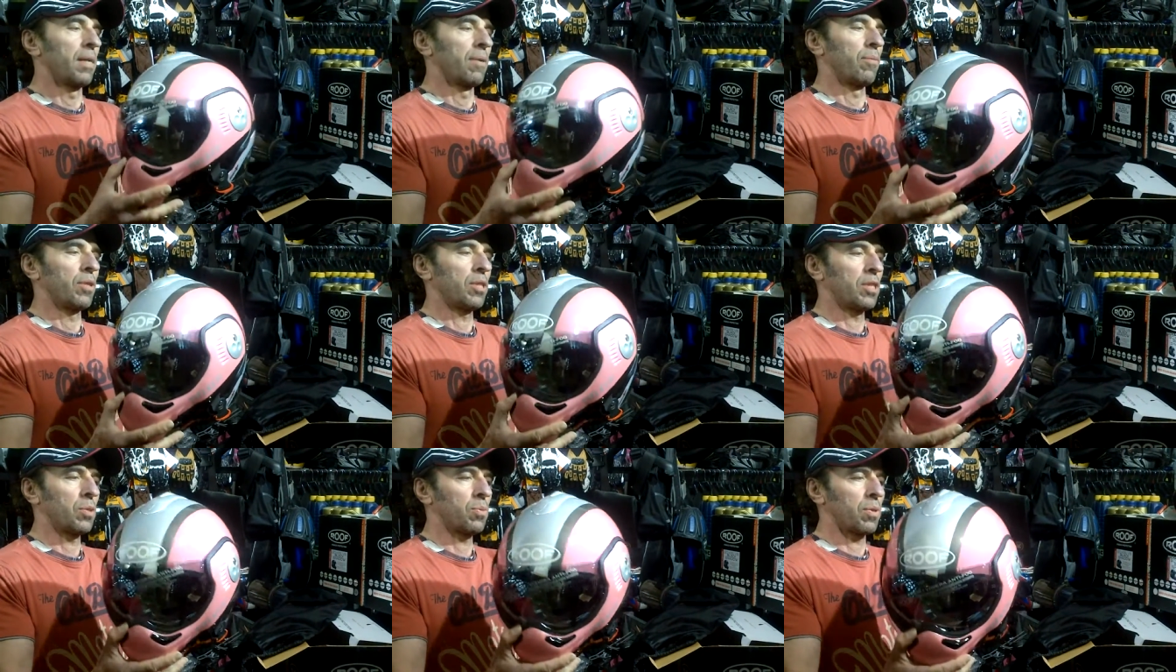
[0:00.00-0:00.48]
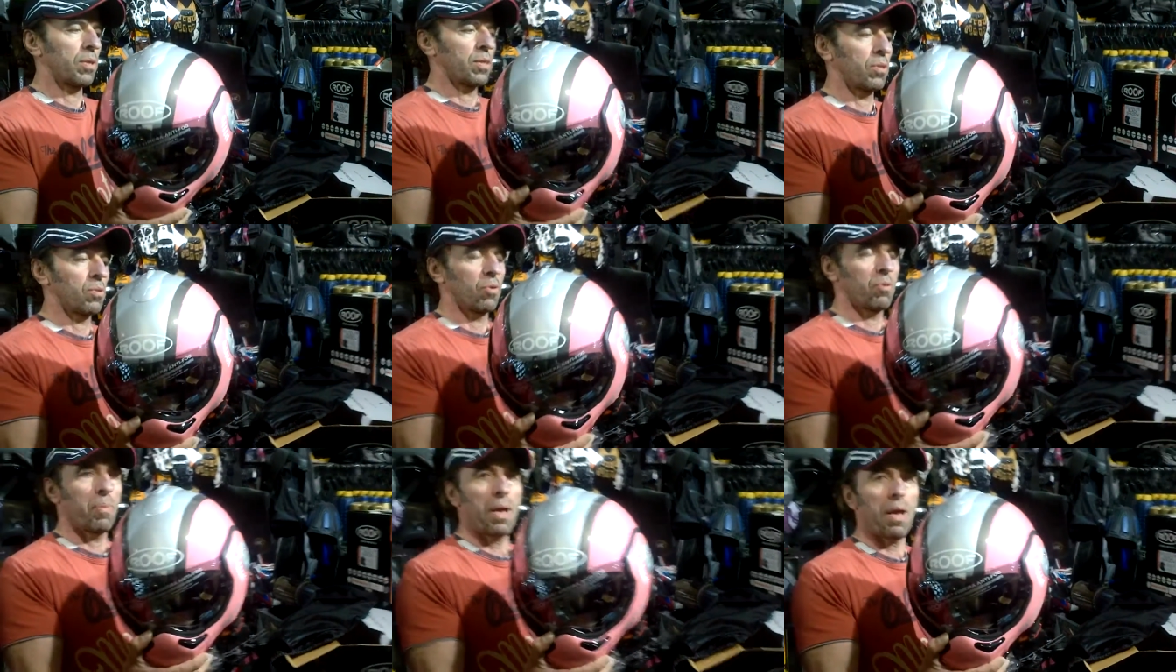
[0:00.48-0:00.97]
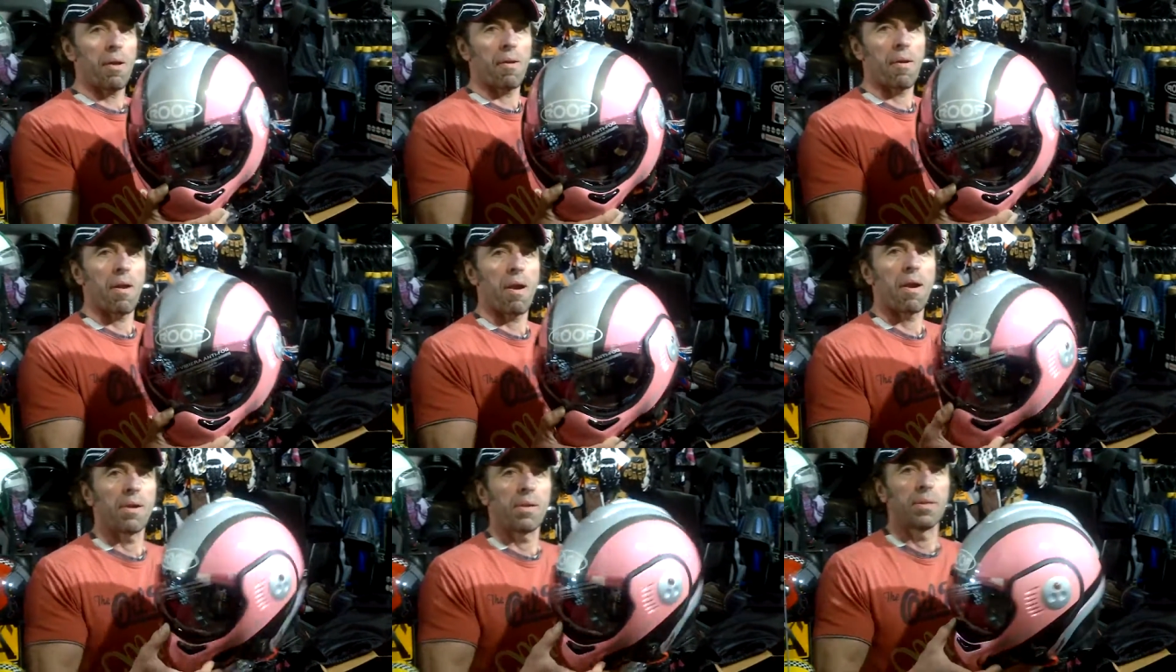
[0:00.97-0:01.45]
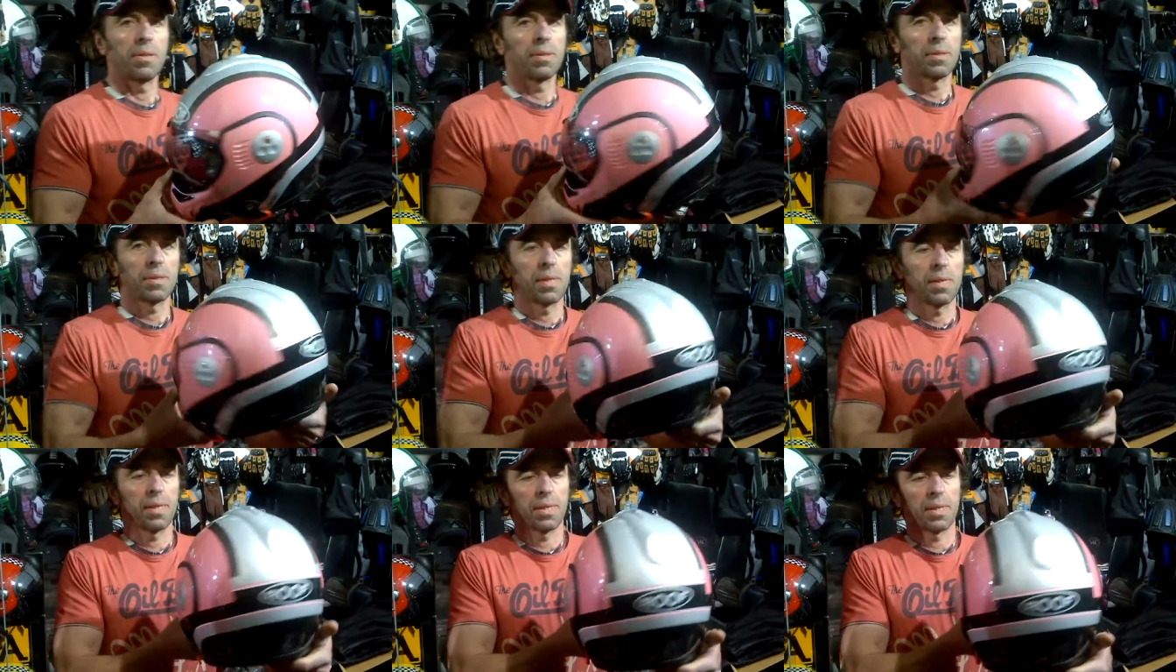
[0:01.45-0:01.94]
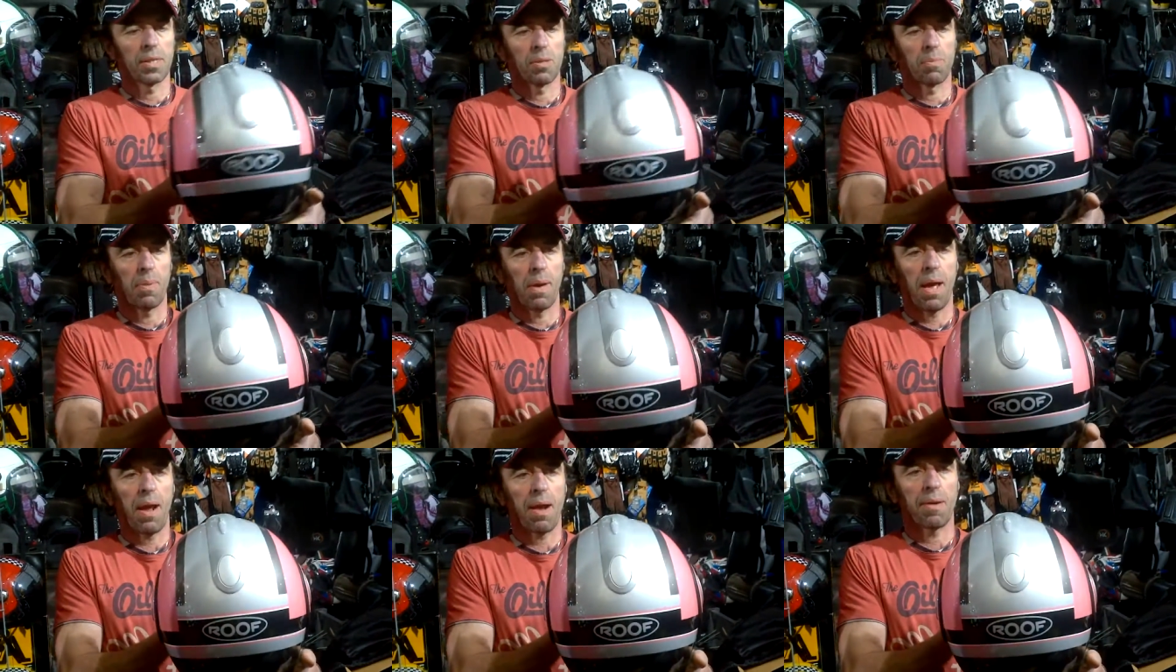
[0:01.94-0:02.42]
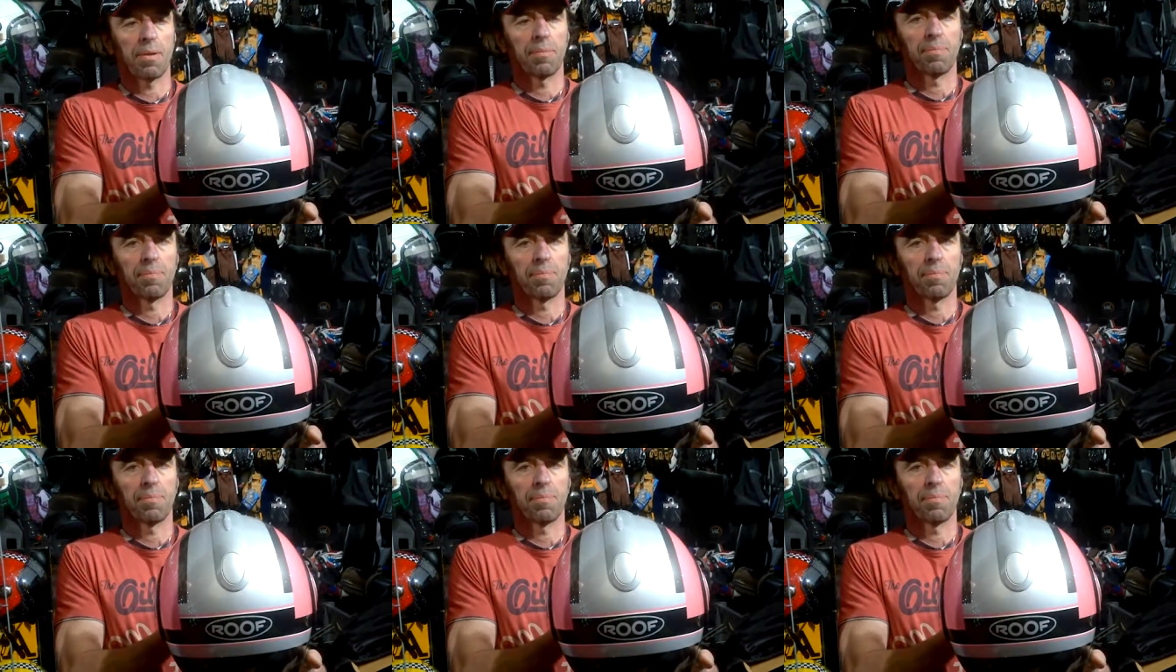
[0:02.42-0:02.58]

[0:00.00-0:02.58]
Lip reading: which is what it's all about. There's the back,